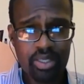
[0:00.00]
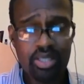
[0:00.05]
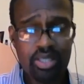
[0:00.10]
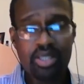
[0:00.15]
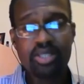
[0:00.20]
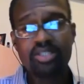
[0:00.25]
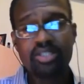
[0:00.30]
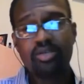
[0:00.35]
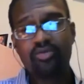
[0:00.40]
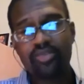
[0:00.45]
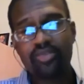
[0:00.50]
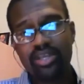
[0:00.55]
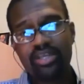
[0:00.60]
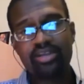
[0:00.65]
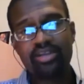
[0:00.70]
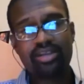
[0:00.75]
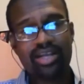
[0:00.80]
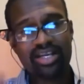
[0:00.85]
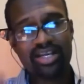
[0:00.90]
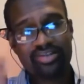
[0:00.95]
So thank you
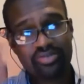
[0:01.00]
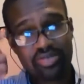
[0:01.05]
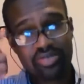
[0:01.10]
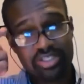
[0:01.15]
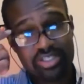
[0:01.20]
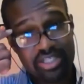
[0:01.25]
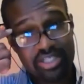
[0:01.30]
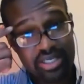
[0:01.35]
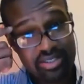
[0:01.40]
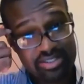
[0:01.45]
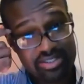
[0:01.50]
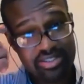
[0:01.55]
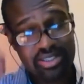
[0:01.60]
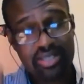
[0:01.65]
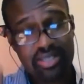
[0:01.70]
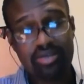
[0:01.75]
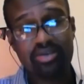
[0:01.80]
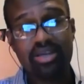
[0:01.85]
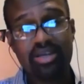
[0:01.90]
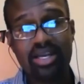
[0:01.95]
guys for the shares, and thank
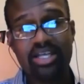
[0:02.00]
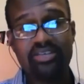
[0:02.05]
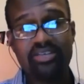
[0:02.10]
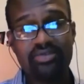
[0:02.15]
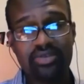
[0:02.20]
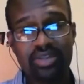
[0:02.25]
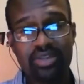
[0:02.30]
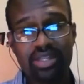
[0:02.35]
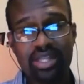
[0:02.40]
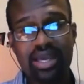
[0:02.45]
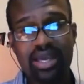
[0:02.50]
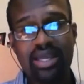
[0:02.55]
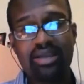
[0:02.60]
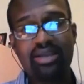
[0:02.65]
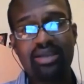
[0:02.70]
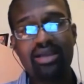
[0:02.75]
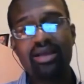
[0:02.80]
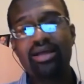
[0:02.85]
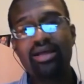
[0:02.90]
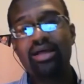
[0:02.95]
you guys for the like.
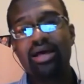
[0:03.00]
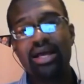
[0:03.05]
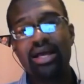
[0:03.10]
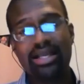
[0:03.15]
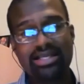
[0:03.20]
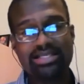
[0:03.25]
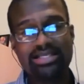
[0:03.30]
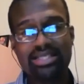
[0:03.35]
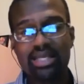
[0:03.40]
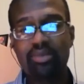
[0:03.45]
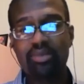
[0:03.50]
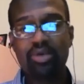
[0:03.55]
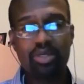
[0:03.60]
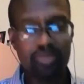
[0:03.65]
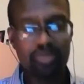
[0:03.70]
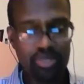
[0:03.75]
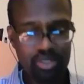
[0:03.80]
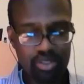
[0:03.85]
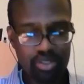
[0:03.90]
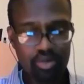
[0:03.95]
Like I said, I'm going to
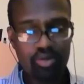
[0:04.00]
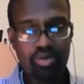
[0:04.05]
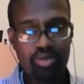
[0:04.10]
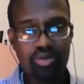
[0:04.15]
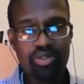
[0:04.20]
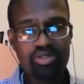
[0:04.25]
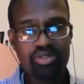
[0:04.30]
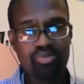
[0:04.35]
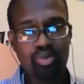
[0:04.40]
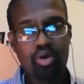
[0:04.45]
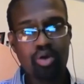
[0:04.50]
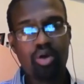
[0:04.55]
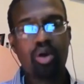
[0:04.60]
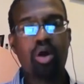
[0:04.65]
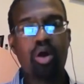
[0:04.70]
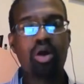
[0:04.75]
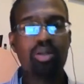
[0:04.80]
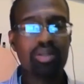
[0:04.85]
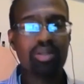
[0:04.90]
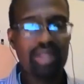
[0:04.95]
be doing this more
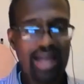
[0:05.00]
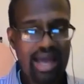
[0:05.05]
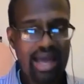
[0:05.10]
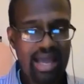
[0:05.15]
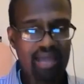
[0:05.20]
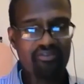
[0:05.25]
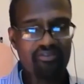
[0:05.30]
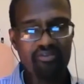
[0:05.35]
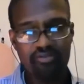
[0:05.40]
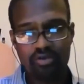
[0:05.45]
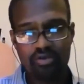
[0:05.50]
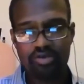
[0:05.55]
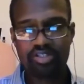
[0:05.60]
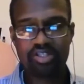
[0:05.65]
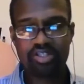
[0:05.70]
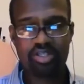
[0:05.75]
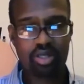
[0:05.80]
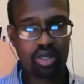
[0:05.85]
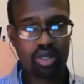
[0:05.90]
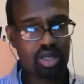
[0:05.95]
on live versus
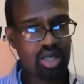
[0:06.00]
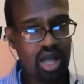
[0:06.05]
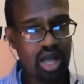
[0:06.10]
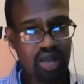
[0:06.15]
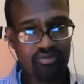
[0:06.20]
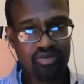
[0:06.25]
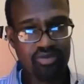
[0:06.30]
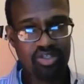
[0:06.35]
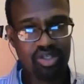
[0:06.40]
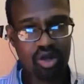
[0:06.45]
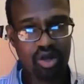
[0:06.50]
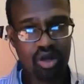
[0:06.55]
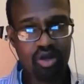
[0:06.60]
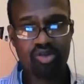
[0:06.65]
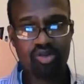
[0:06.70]
on a conference call.